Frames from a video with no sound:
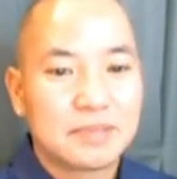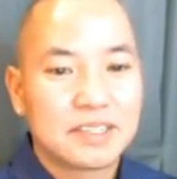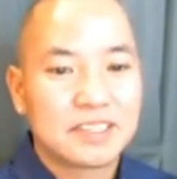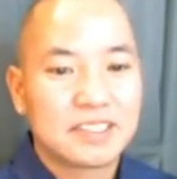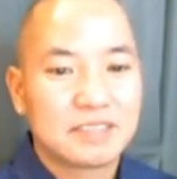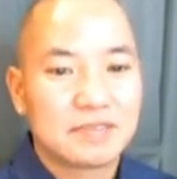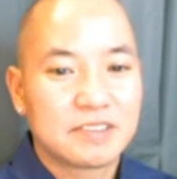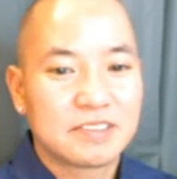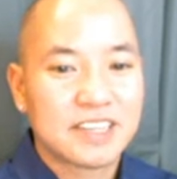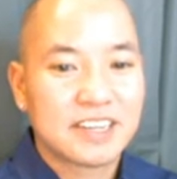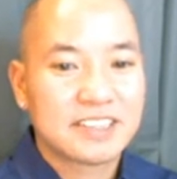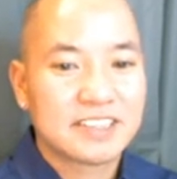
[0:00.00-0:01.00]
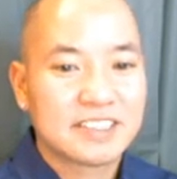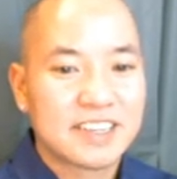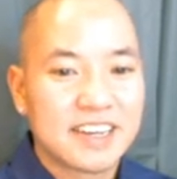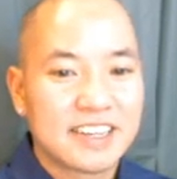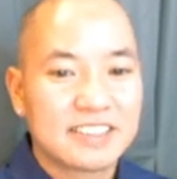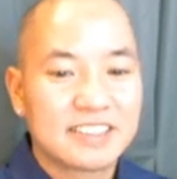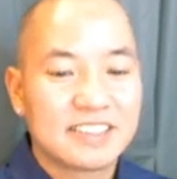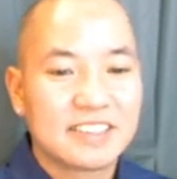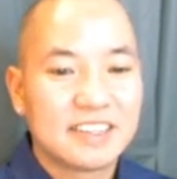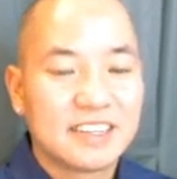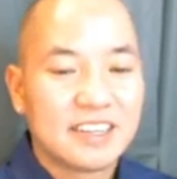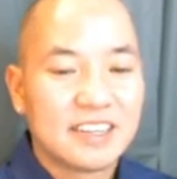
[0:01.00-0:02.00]
Because if there's excess acid,
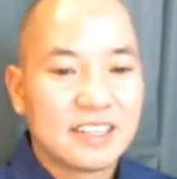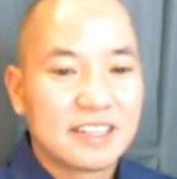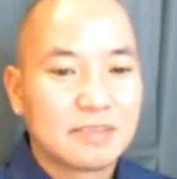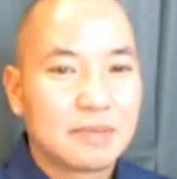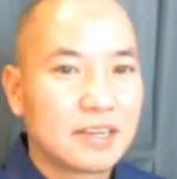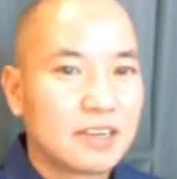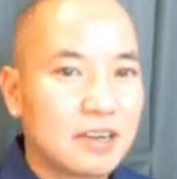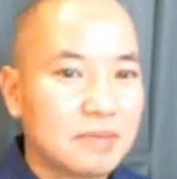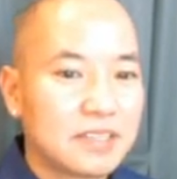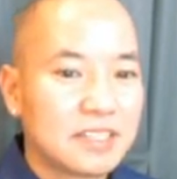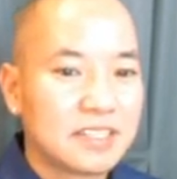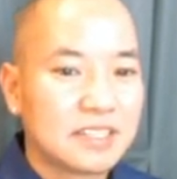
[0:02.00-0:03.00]
the bicarbonate,